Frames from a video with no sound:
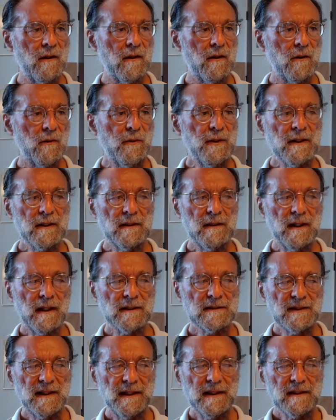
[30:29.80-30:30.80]
We can
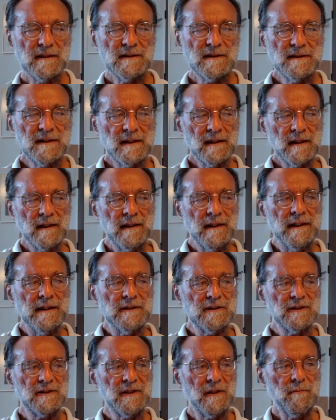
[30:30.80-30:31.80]
lastly consider
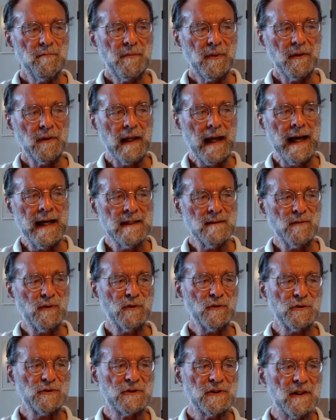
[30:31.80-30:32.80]
simple
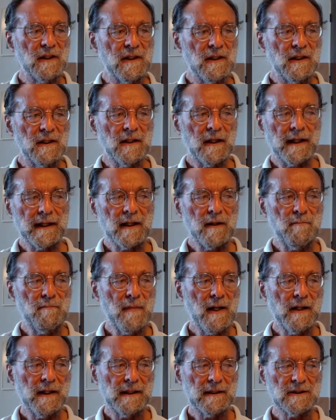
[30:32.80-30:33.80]
animals like
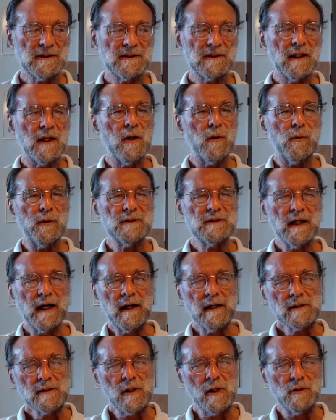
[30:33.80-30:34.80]
mice, which are
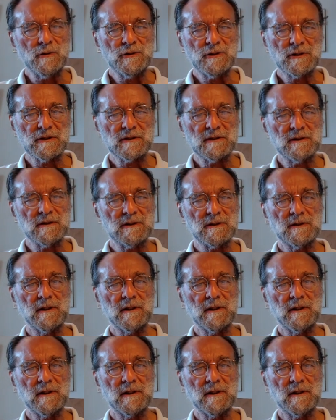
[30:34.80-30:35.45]
conscious,